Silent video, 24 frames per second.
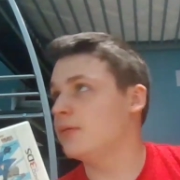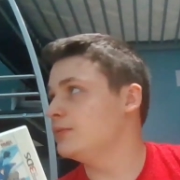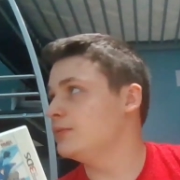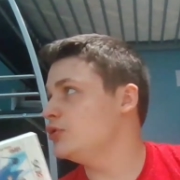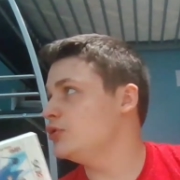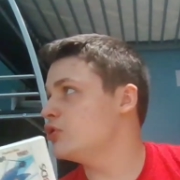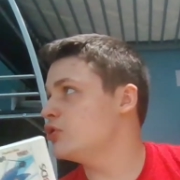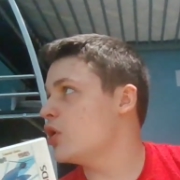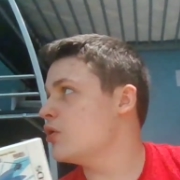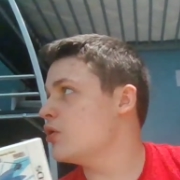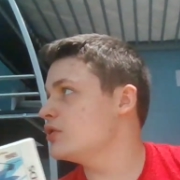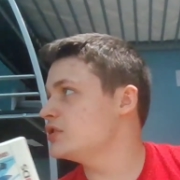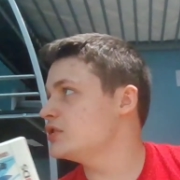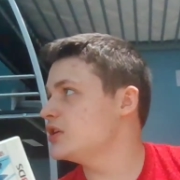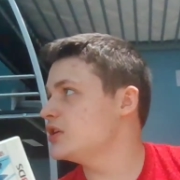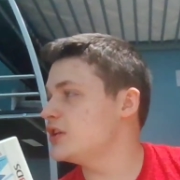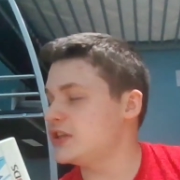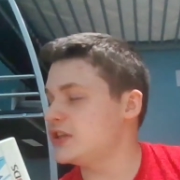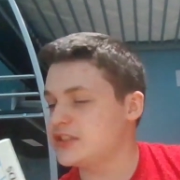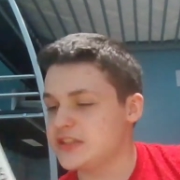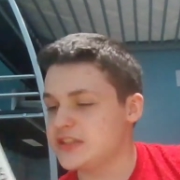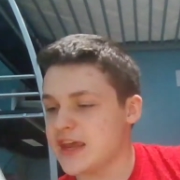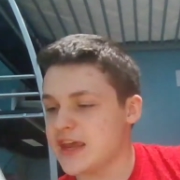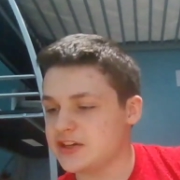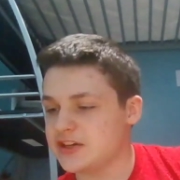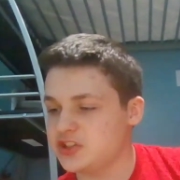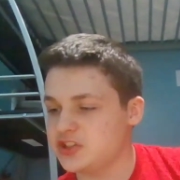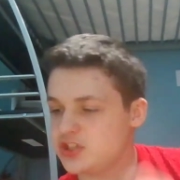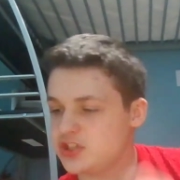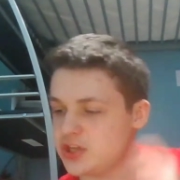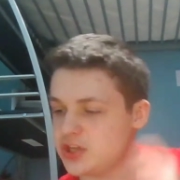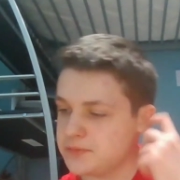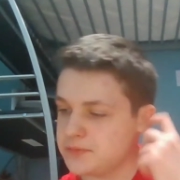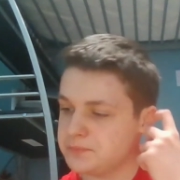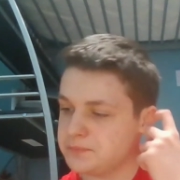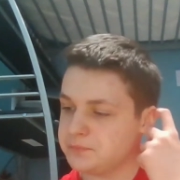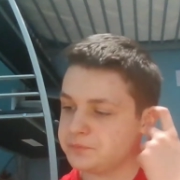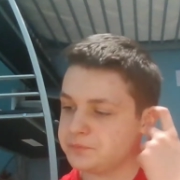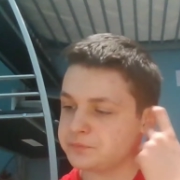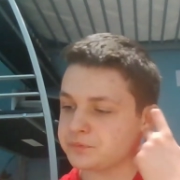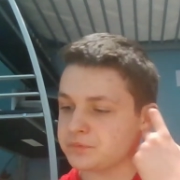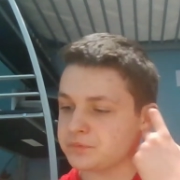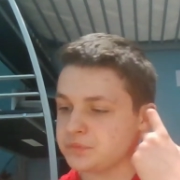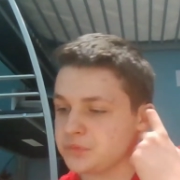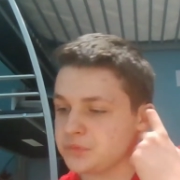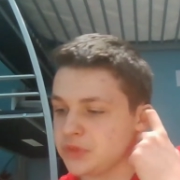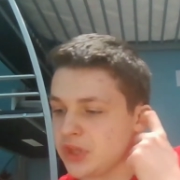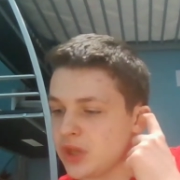You go into the section
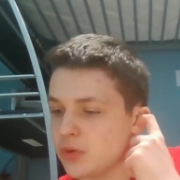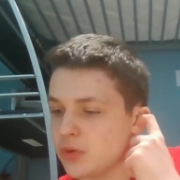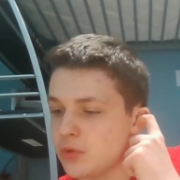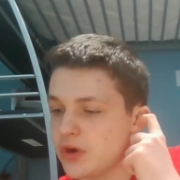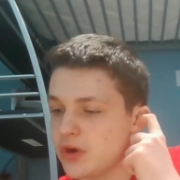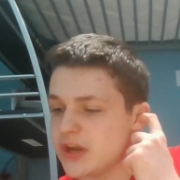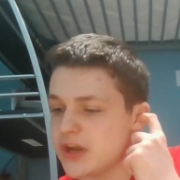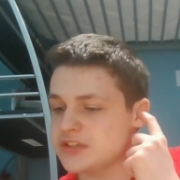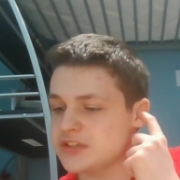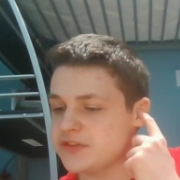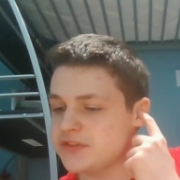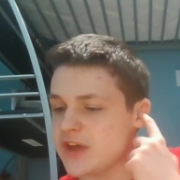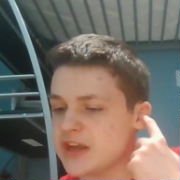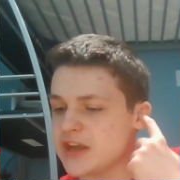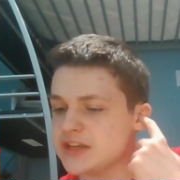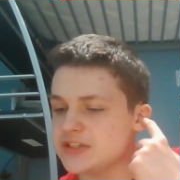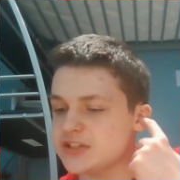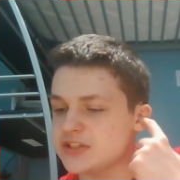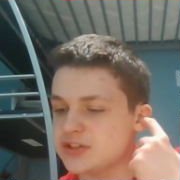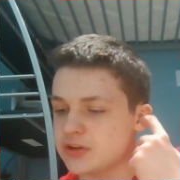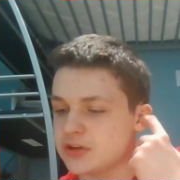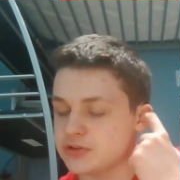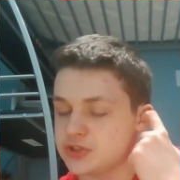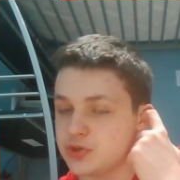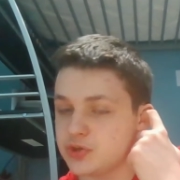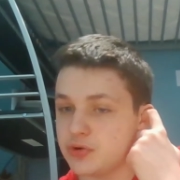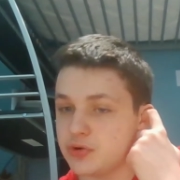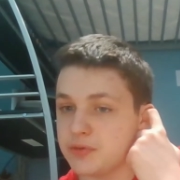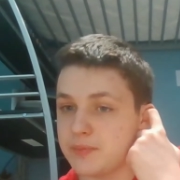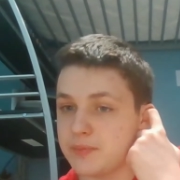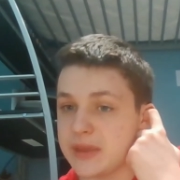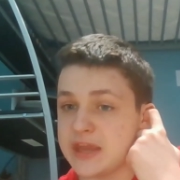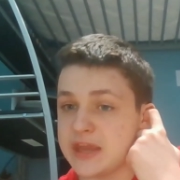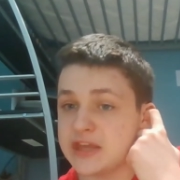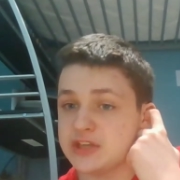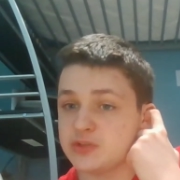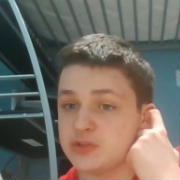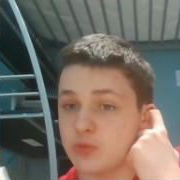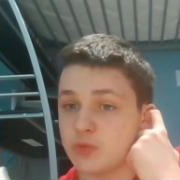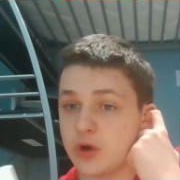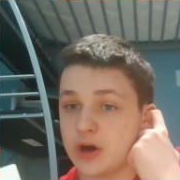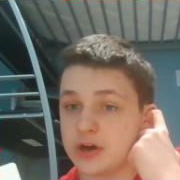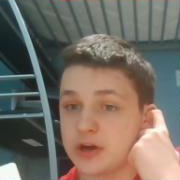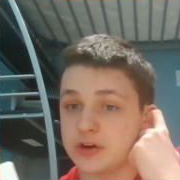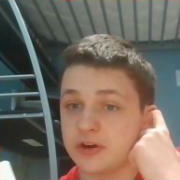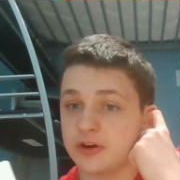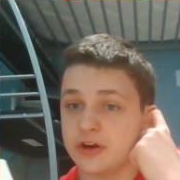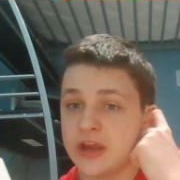where it has Fantasy Zone 2 and Maze
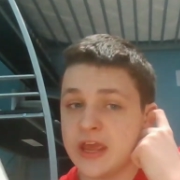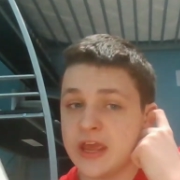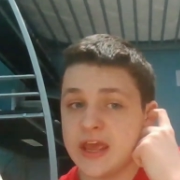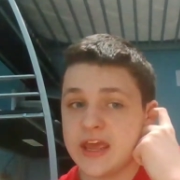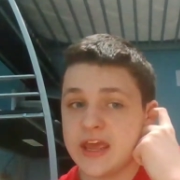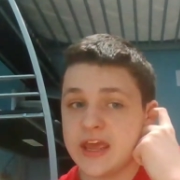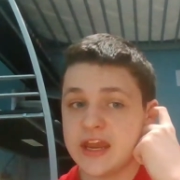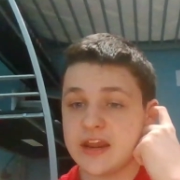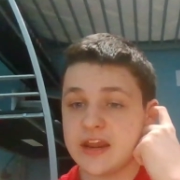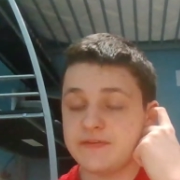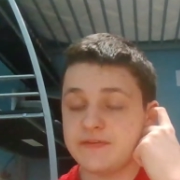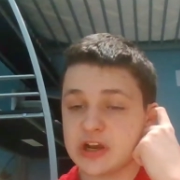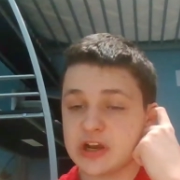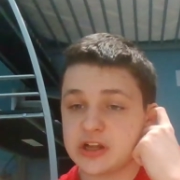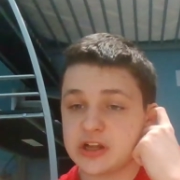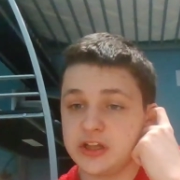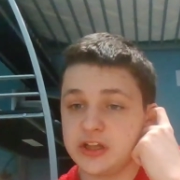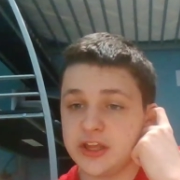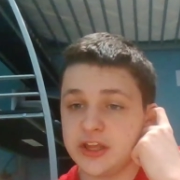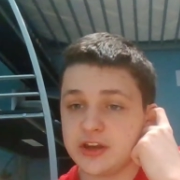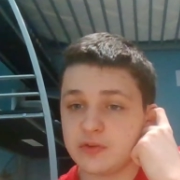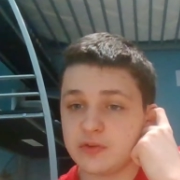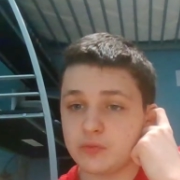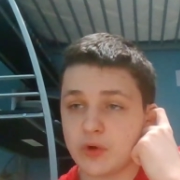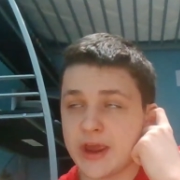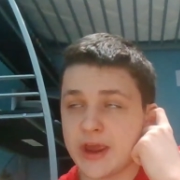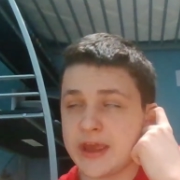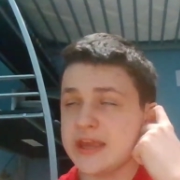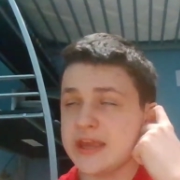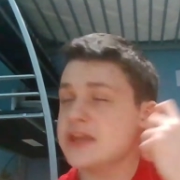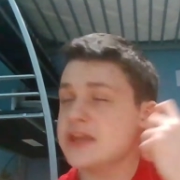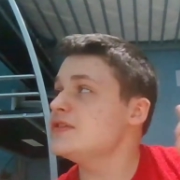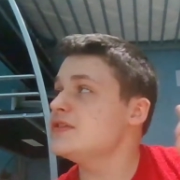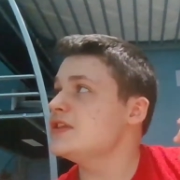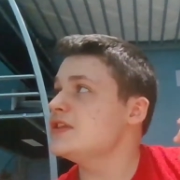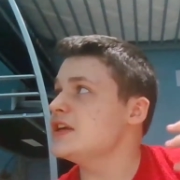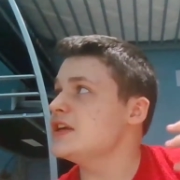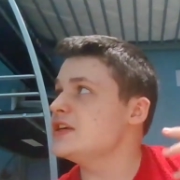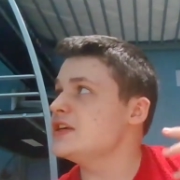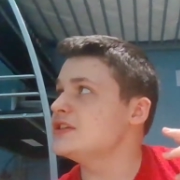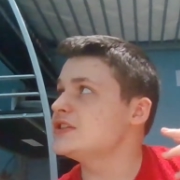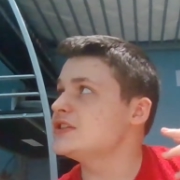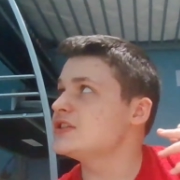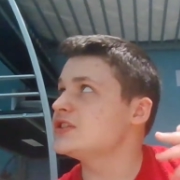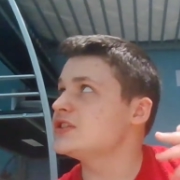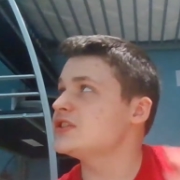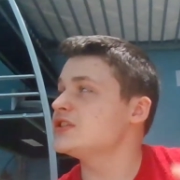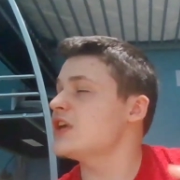Walker, and if you click right in the
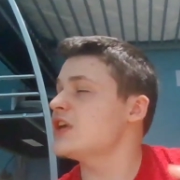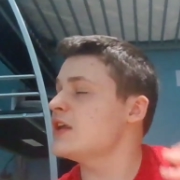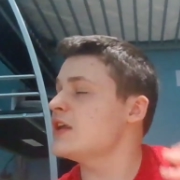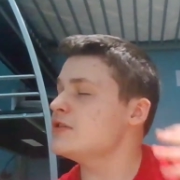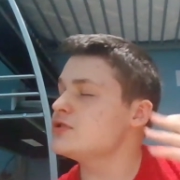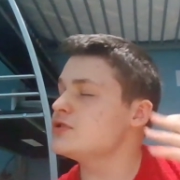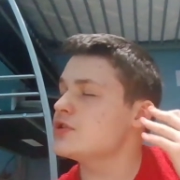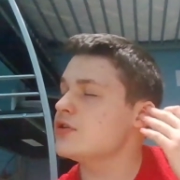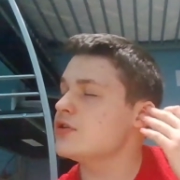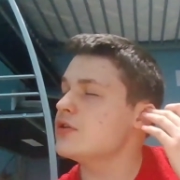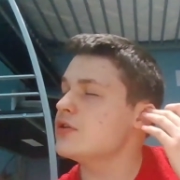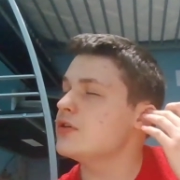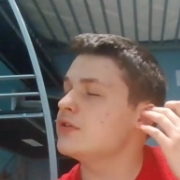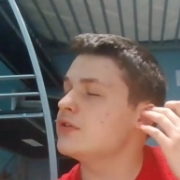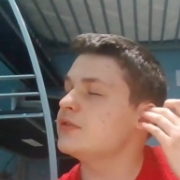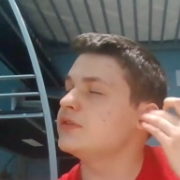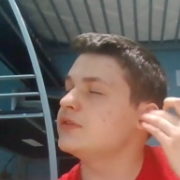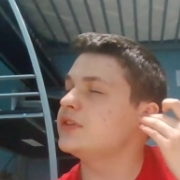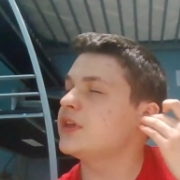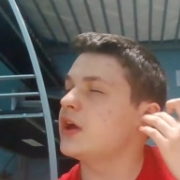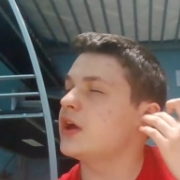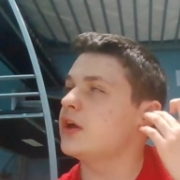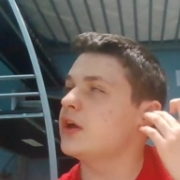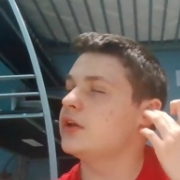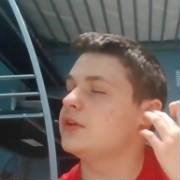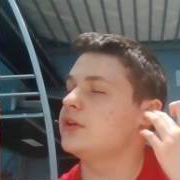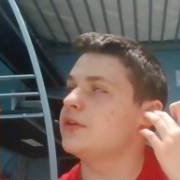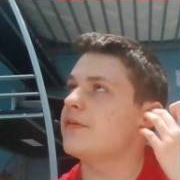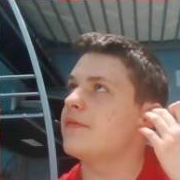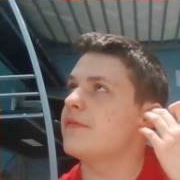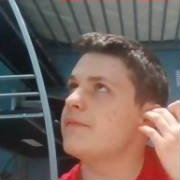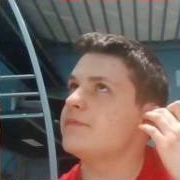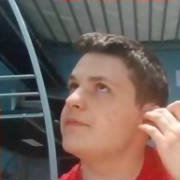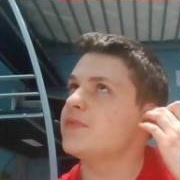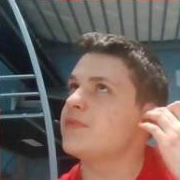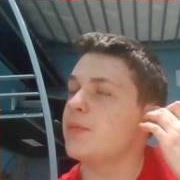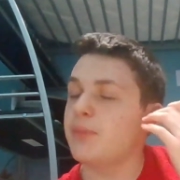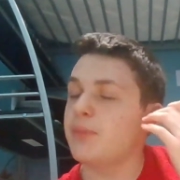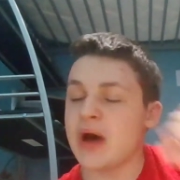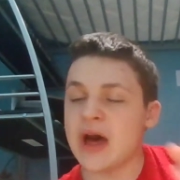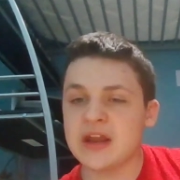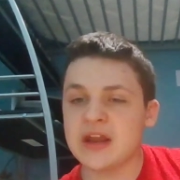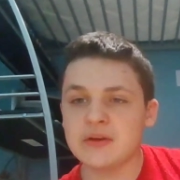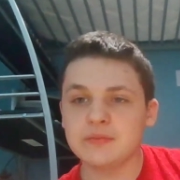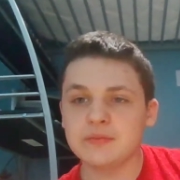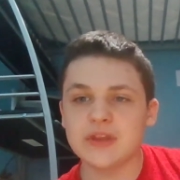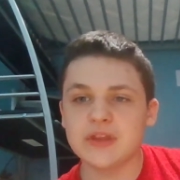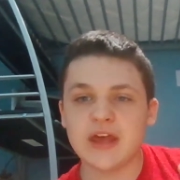center, the
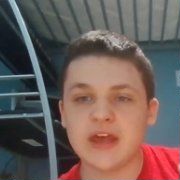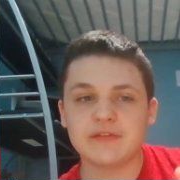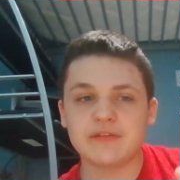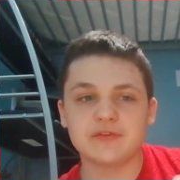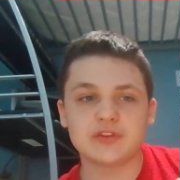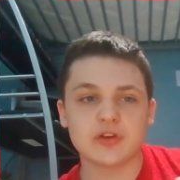bottom left